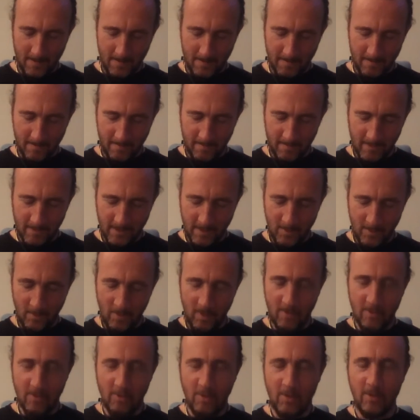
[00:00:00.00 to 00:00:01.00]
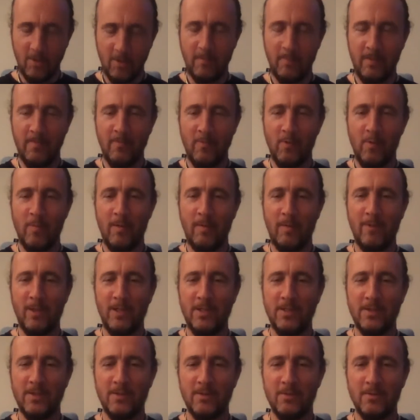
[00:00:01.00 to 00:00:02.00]
Did you want to talk a little bit more about
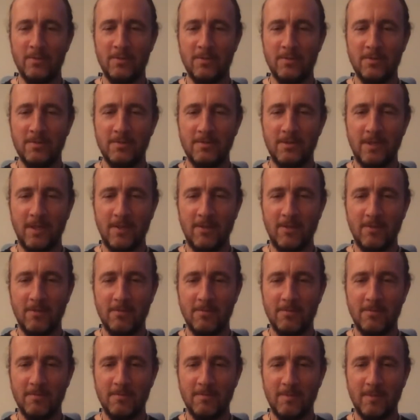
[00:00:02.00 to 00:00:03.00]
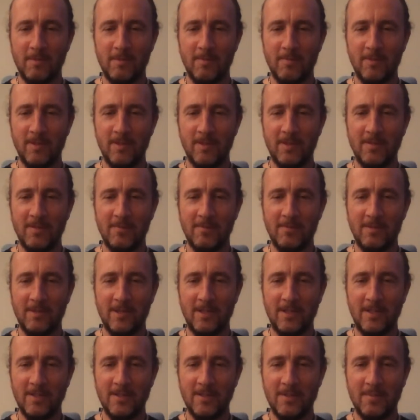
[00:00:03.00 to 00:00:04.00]
bicycles, Daniel, while we're
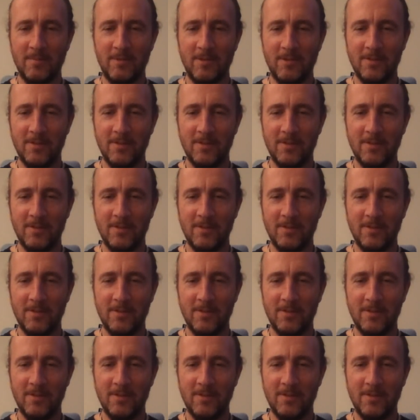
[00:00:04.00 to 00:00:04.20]
at the subject?